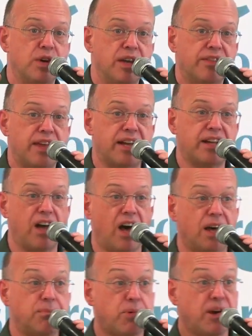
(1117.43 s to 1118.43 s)
that
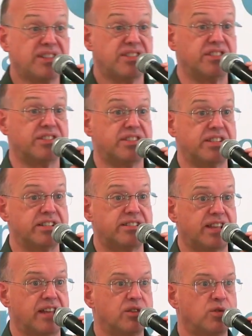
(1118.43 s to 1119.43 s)
God presence is
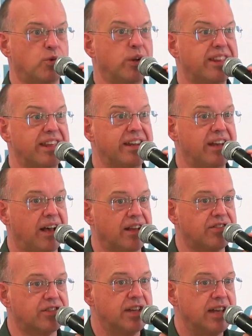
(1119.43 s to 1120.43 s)
that within
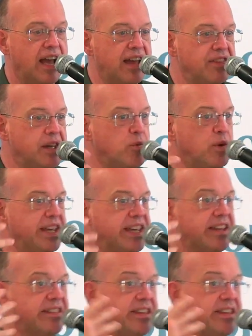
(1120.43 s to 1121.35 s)
us. And then we get these